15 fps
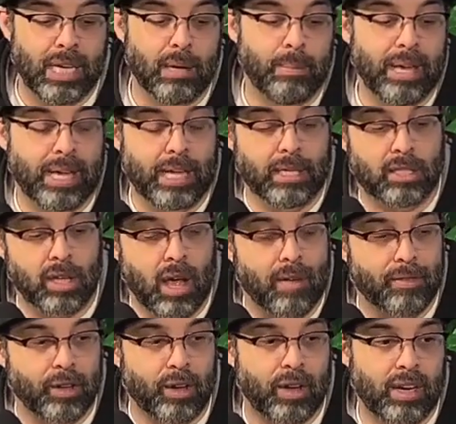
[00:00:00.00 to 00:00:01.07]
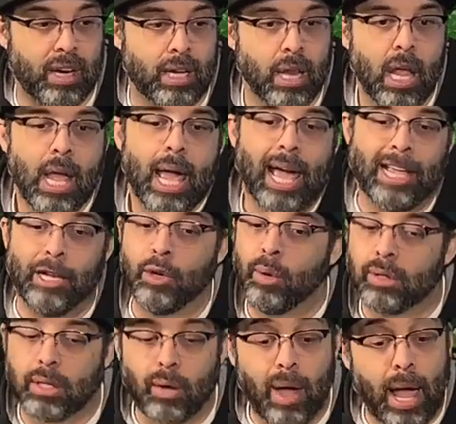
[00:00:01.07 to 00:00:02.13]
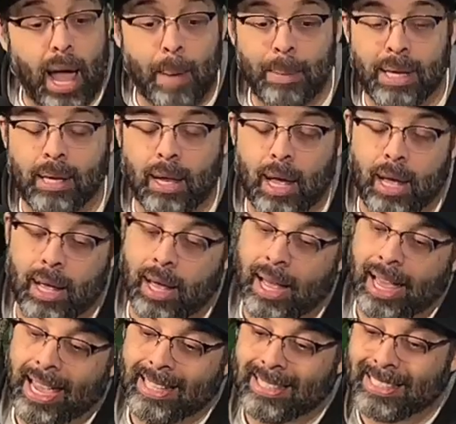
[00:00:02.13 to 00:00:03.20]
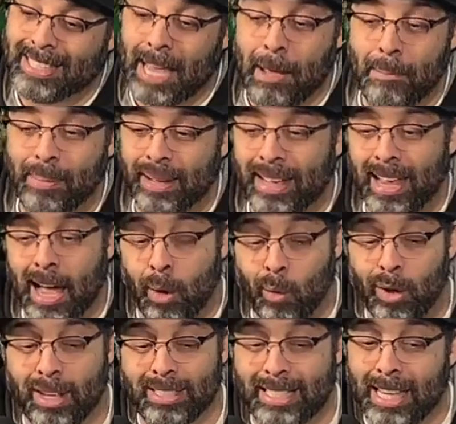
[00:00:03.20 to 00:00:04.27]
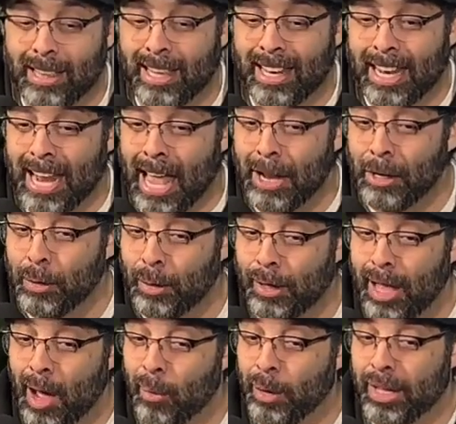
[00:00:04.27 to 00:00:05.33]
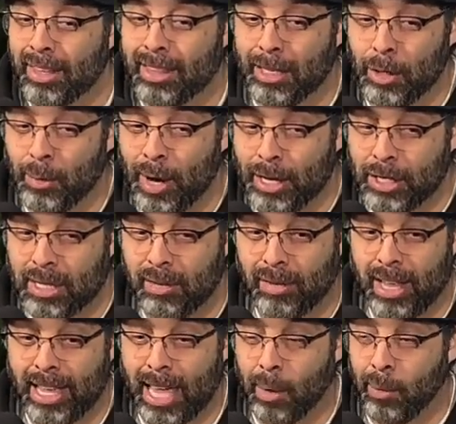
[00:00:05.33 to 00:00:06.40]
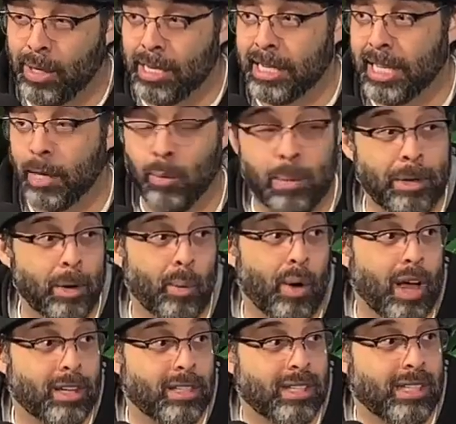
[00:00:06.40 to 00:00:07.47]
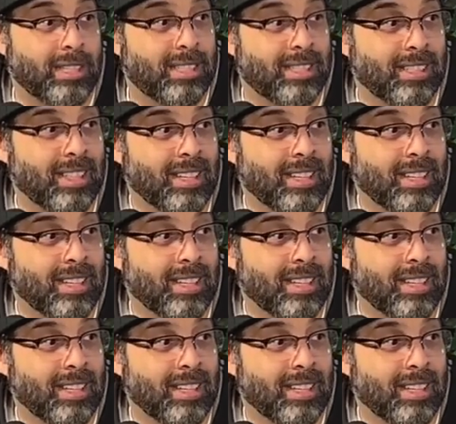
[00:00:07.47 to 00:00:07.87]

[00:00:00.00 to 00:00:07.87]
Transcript: need to make it softer and you know what though I mean I hate to say it but I want to say that it had to do a lot with the direction of like hey we need to get women to watch this.